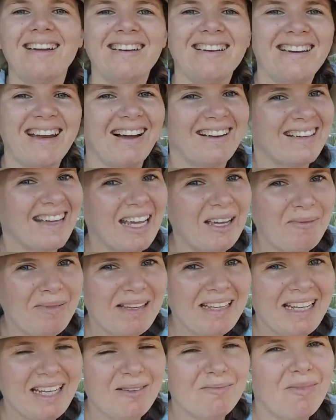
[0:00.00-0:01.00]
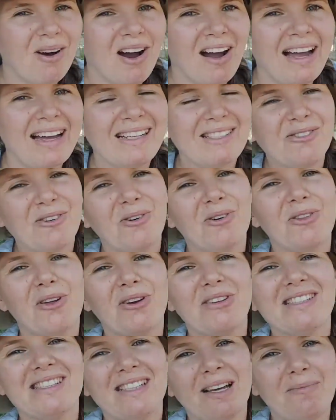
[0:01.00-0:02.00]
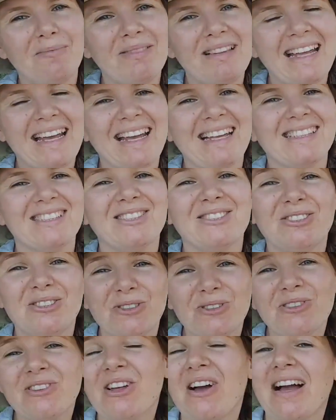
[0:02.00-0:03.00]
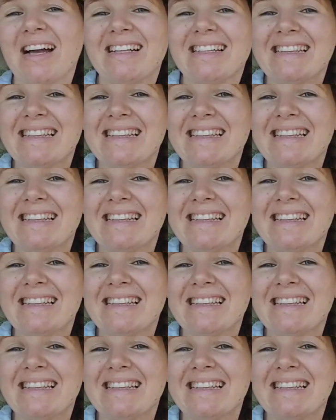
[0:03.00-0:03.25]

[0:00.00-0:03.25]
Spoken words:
Now, keeping in mind, although some plants do like